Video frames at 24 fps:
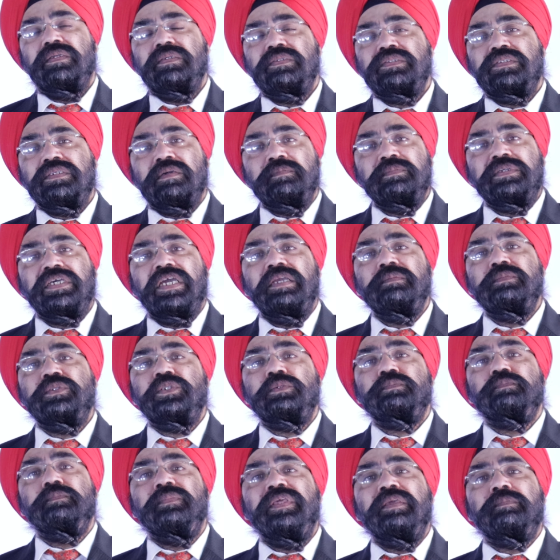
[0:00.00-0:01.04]

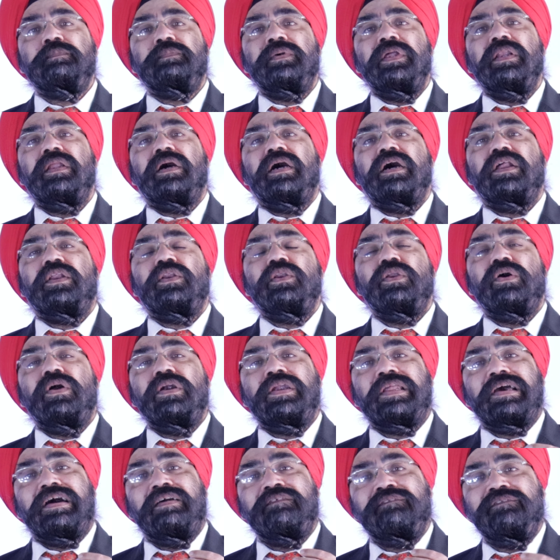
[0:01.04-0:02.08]
sometimes people are
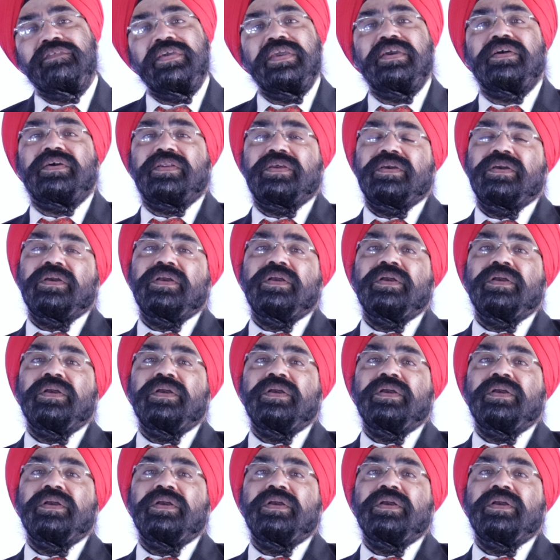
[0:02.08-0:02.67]
not aware